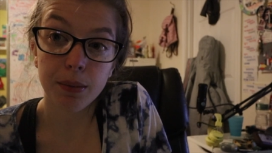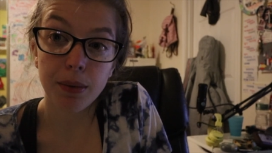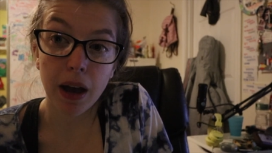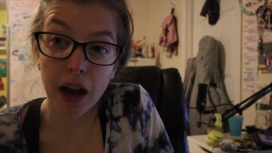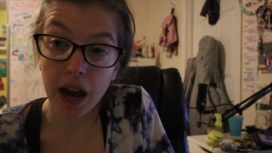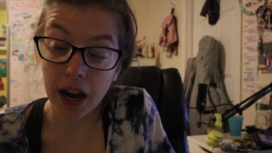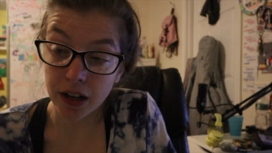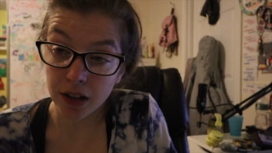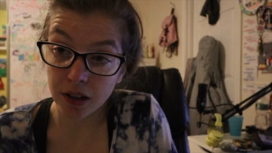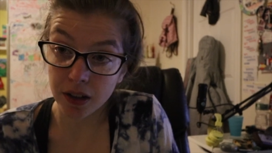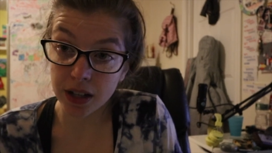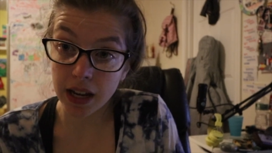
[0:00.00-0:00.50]

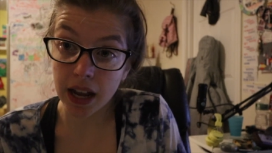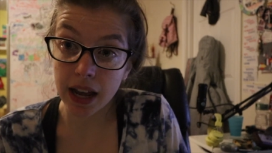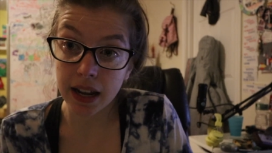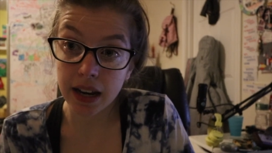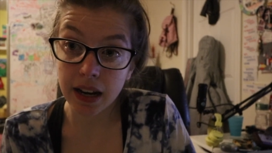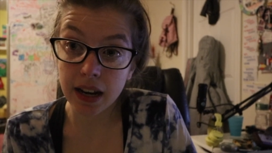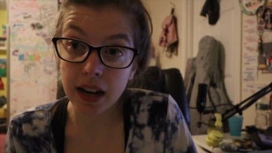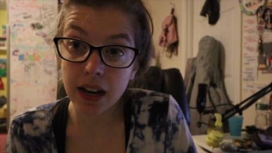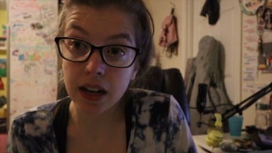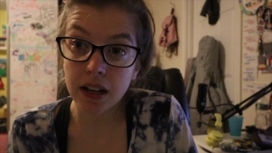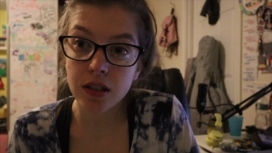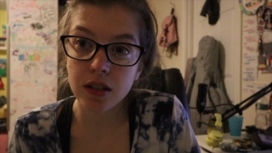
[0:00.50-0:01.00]
behind on
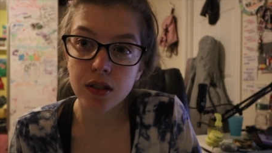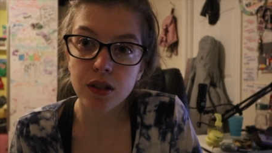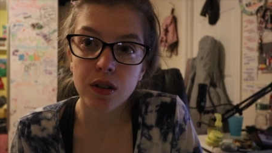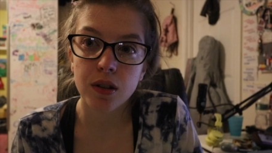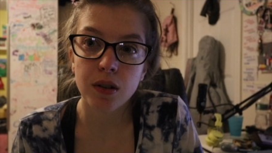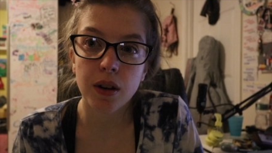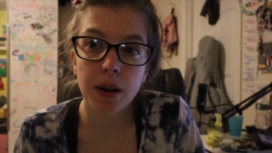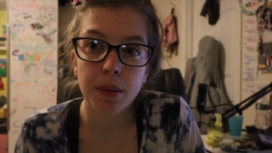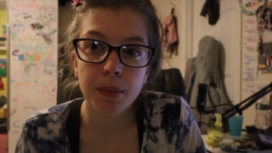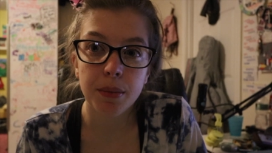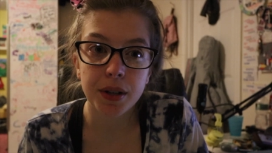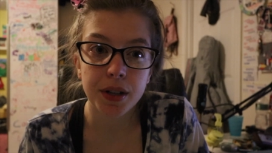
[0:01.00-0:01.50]
editing, so
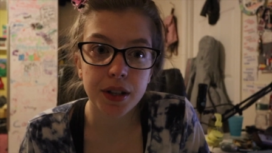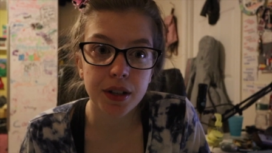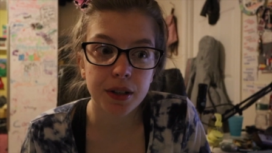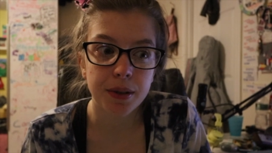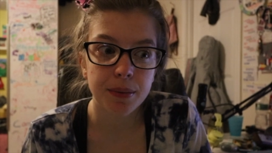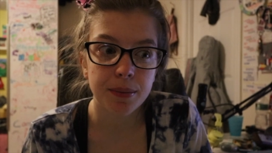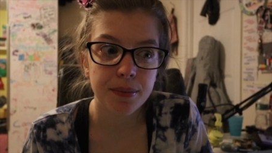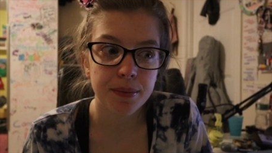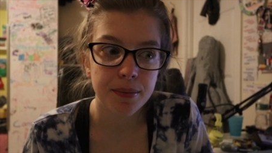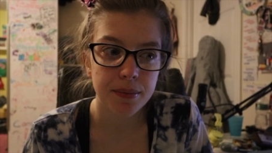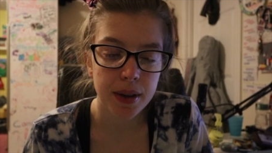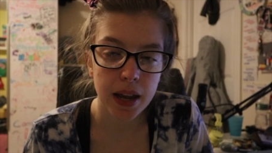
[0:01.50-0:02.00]
I'm gonna
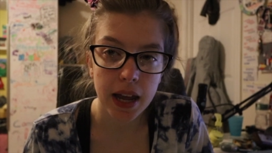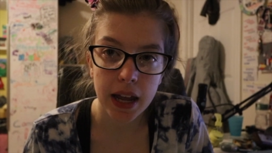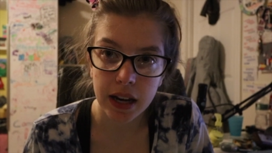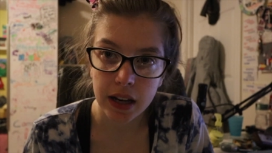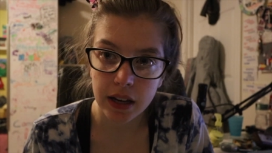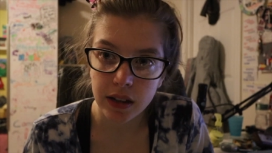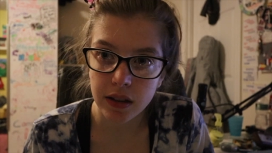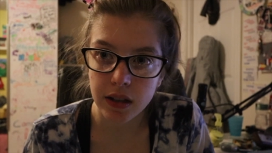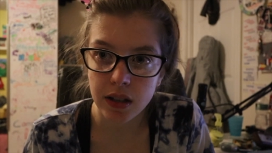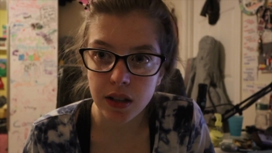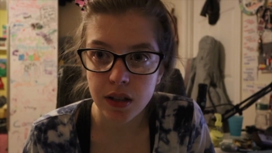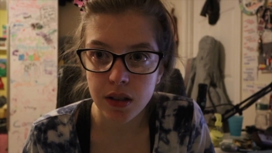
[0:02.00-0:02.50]

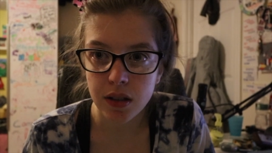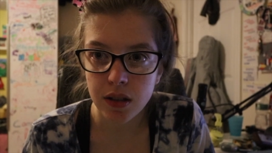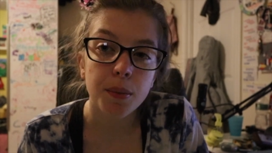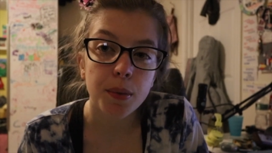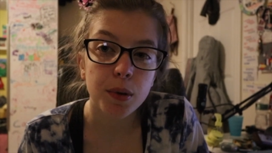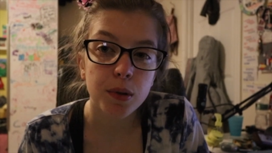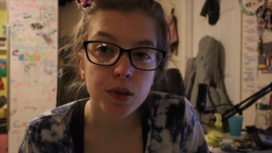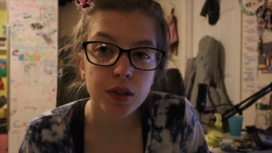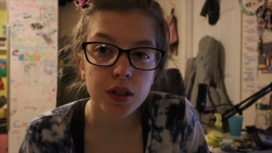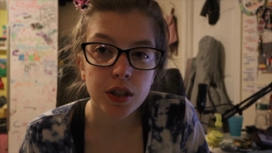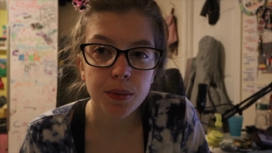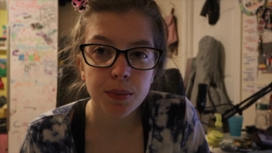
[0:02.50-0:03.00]
edit these.
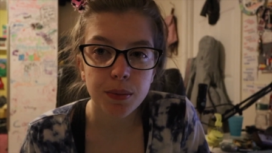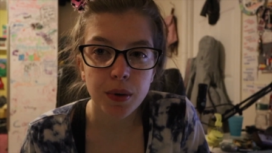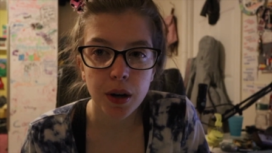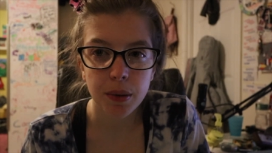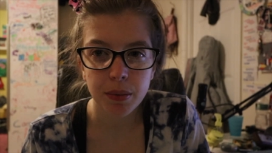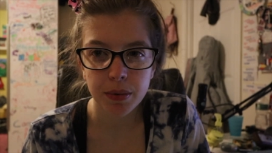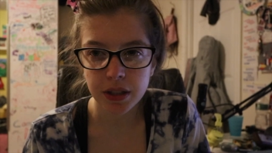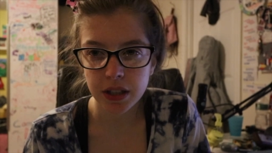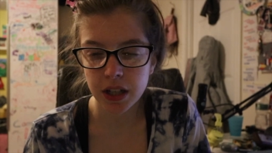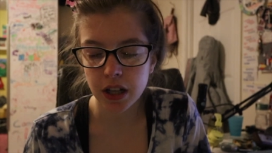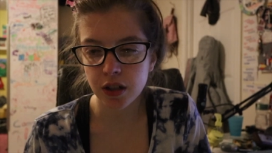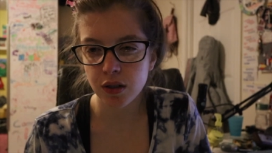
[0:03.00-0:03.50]
Post some, probably
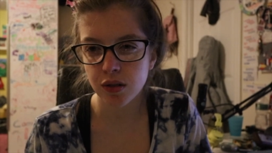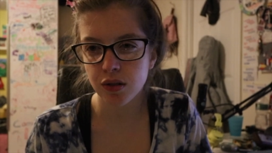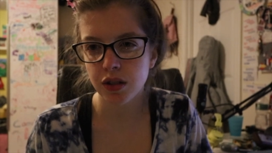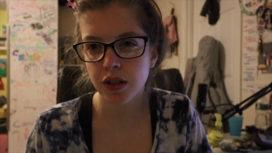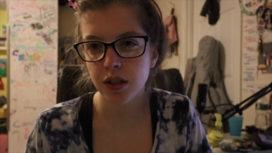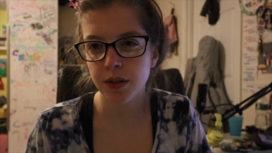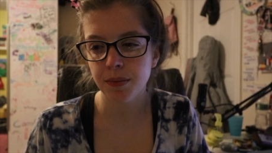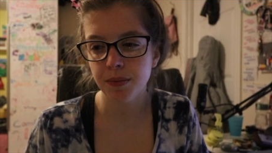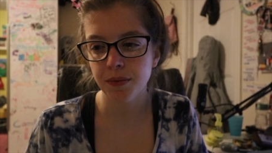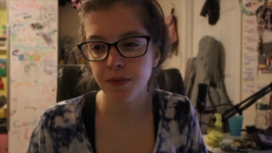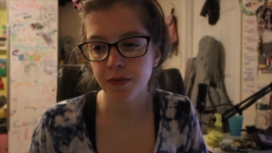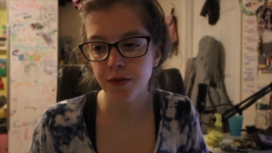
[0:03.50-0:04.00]
schedule
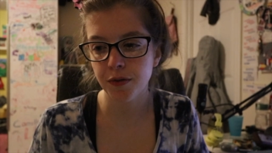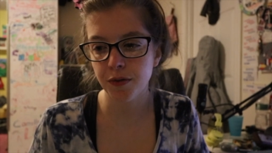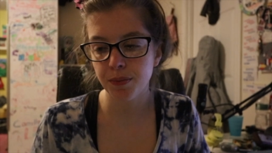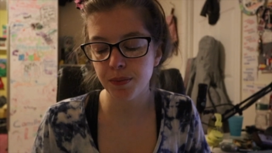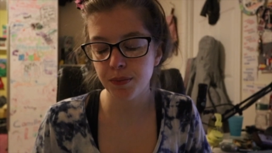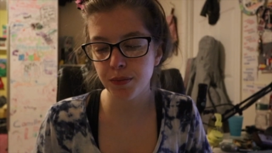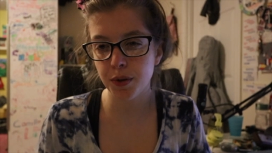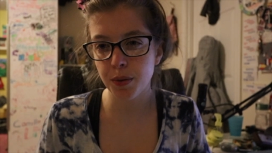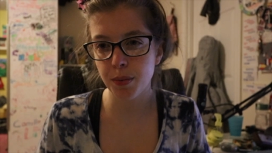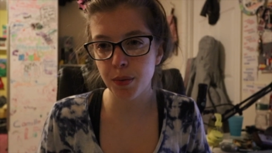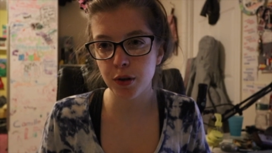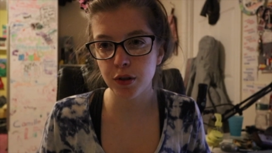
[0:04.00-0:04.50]
some
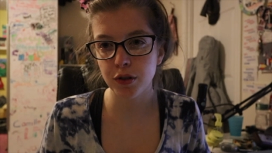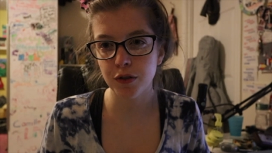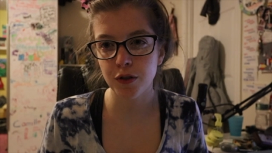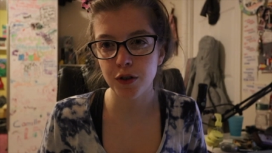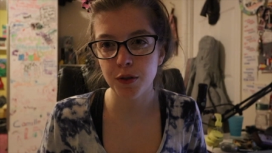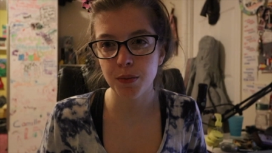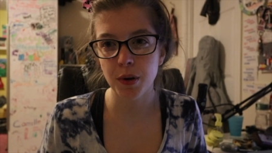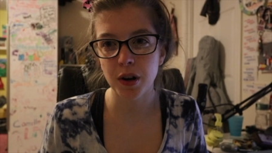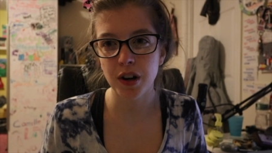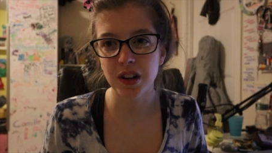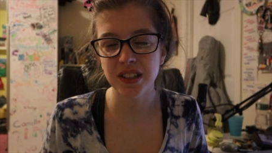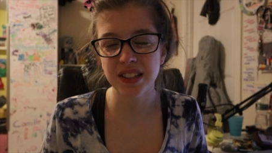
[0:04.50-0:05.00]
to post
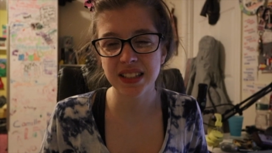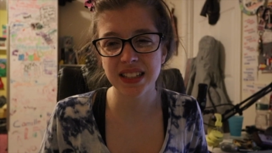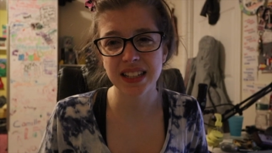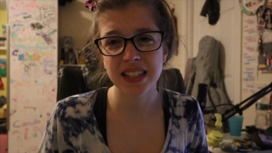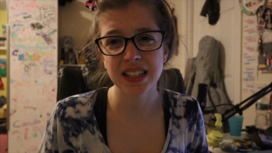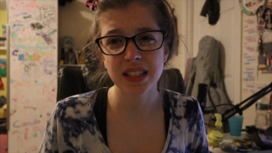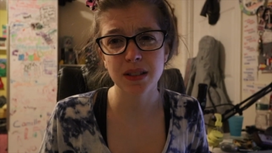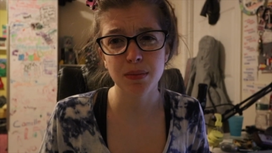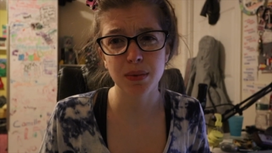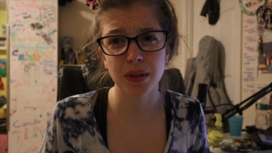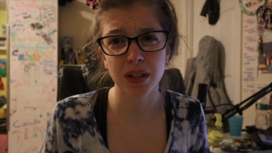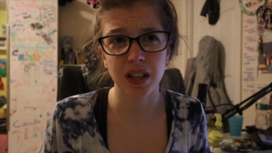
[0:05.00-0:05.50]
remarks. I think
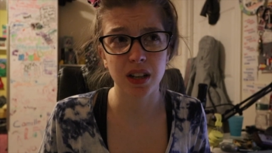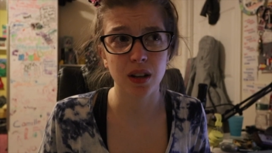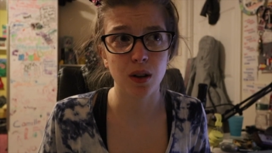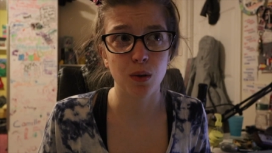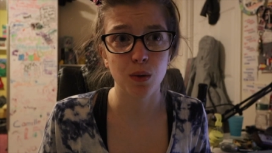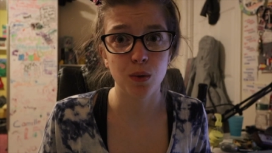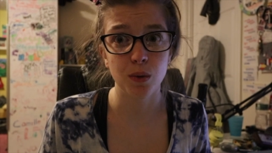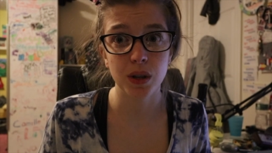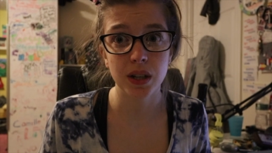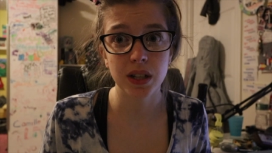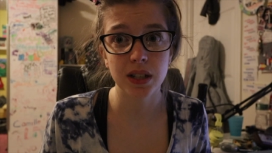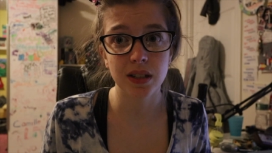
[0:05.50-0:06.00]
it's been like a
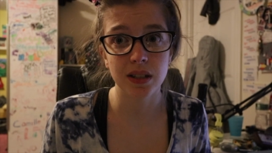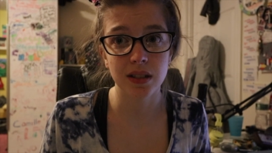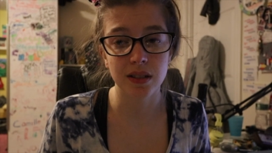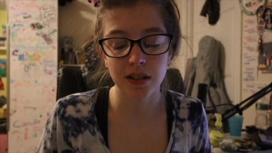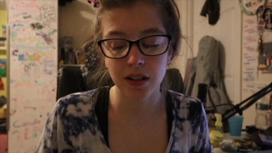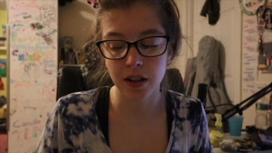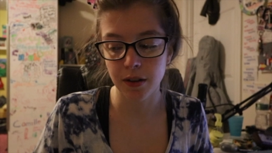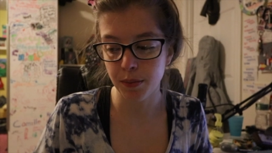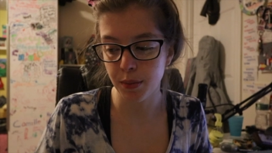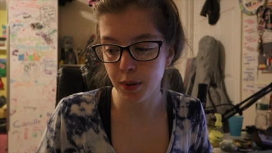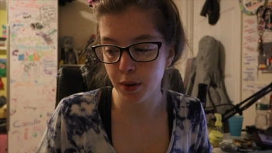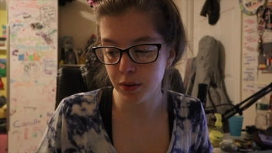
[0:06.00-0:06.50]
week since
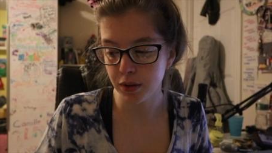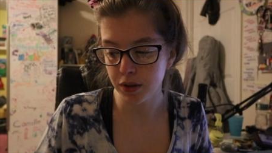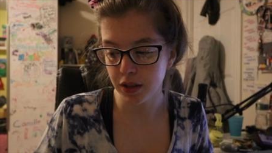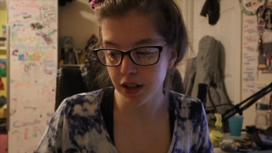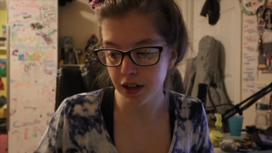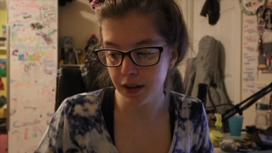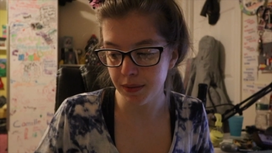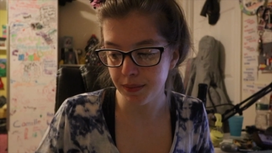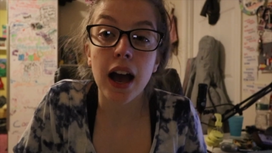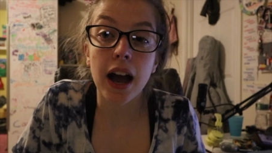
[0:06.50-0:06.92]
I posted.